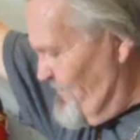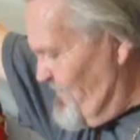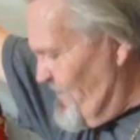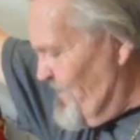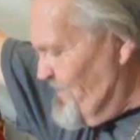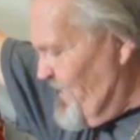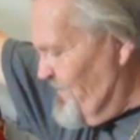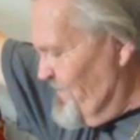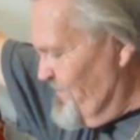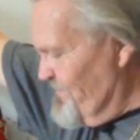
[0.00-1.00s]
contact
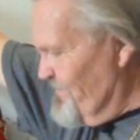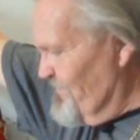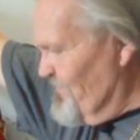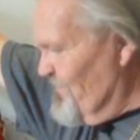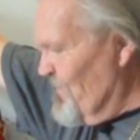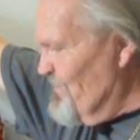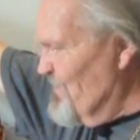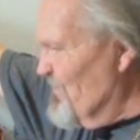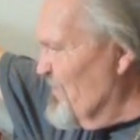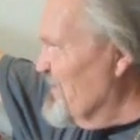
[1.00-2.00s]
us and we'd be
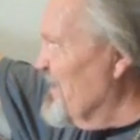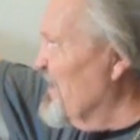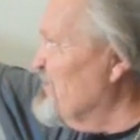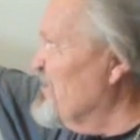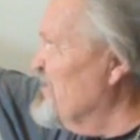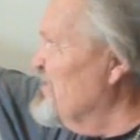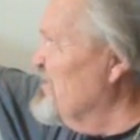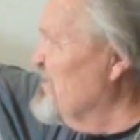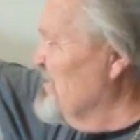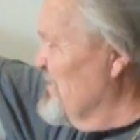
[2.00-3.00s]
more than happy to
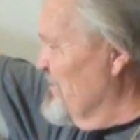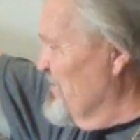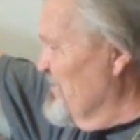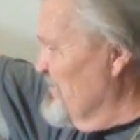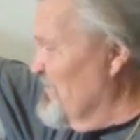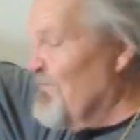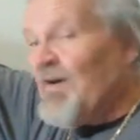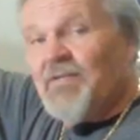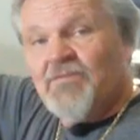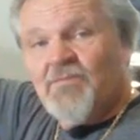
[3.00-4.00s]

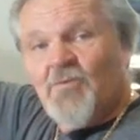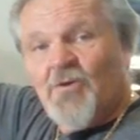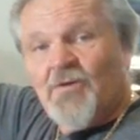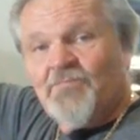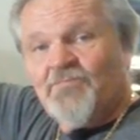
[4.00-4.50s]
provide some more.